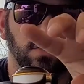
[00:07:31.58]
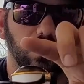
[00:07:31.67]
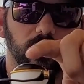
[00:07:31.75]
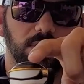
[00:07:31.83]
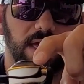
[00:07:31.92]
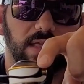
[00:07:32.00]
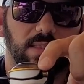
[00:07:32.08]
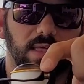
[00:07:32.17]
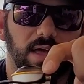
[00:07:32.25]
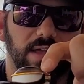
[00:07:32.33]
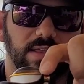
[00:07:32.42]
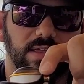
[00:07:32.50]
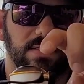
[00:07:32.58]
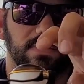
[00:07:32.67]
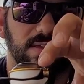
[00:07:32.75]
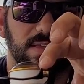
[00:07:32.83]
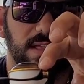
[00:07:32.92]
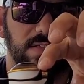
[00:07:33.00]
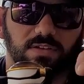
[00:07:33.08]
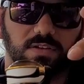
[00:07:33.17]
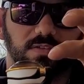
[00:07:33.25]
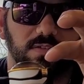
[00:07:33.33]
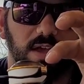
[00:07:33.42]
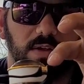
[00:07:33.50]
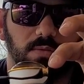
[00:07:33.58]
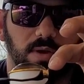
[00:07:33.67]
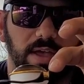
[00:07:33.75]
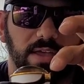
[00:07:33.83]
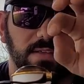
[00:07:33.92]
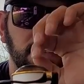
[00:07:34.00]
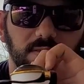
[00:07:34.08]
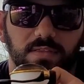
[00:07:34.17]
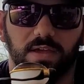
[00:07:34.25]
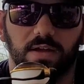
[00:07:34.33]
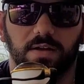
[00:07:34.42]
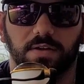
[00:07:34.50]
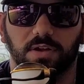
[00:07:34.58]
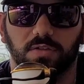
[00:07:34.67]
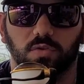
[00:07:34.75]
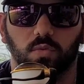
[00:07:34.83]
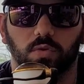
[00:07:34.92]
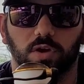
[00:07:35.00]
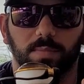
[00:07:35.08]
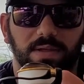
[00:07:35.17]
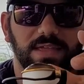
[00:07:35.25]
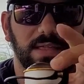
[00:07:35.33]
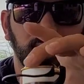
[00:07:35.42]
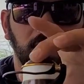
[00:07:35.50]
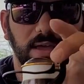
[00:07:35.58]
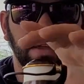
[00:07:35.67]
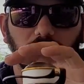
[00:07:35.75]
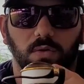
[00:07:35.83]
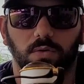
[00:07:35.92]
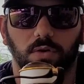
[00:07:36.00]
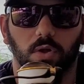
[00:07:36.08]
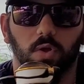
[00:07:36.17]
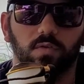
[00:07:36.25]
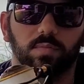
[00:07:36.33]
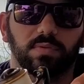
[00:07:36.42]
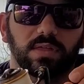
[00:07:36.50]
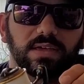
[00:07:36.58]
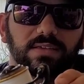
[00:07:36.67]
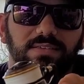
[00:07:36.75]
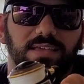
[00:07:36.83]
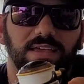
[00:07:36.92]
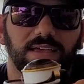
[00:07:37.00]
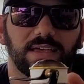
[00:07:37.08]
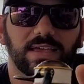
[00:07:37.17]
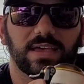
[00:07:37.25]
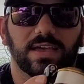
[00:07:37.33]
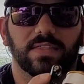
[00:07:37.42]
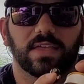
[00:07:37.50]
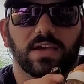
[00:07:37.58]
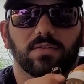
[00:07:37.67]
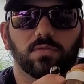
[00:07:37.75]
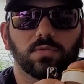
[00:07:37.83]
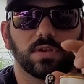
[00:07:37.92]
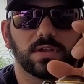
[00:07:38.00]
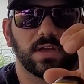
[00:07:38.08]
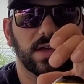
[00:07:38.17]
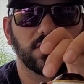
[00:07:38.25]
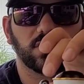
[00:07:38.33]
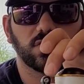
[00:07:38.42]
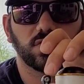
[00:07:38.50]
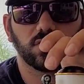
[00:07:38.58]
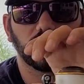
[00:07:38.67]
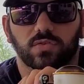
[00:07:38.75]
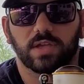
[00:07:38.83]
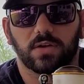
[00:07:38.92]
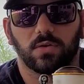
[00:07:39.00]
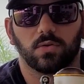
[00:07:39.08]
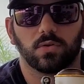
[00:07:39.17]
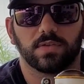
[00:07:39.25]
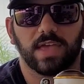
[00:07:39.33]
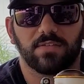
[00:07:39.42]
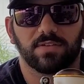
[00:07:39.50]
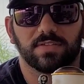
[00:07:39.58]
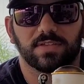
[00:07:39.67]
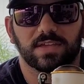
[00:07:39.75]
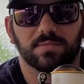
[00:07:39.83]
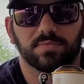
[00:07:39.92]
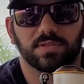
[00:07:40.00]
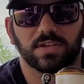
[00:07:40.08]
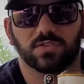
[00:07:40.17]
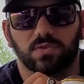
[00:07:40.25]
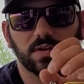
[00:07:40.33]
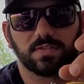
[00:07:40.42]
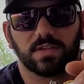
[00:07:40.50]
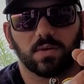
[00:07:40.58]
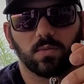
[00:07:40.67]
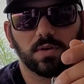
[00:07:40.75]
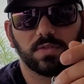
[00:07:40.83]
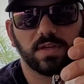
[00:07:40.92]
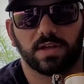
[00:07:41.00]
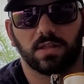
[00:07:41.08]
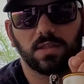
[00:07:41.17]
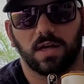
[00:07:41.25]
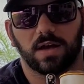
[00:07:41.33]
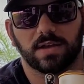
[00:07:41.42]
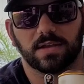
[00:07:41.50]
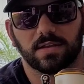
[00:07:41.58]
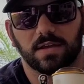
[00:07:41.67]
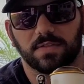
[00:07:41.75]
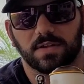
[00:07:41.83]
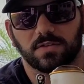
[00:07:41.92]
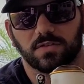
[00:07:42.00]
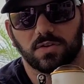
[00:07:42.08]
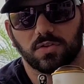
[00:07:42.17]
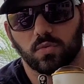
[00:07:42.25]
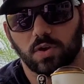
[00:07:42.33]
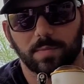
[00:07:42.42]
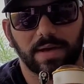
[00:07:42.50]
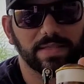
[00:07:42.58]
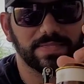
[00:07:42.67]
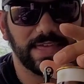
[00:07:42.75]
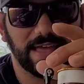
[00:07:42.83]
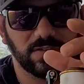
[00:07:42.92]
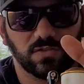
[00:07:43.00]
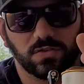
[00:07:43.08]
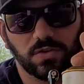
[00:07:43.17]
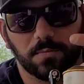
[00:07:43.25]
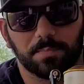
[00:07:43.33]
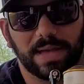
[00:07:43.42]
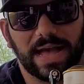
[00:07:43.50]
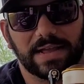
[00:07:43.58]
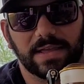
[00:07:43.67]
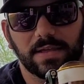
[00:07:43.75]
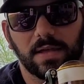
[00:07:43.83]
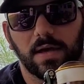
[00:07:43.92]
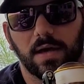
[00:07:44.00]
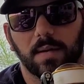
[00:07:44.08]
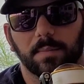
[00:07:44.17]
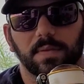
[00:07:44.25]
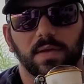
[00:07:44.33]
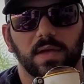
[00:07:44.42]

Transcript: so when that line hits it, that's going to slide right into there, and you don't have to worry about that line going all over the place. And they have a really nice screw that holds everything in place right there with like a locking nut there, so you don't have to worry about that screw backing up.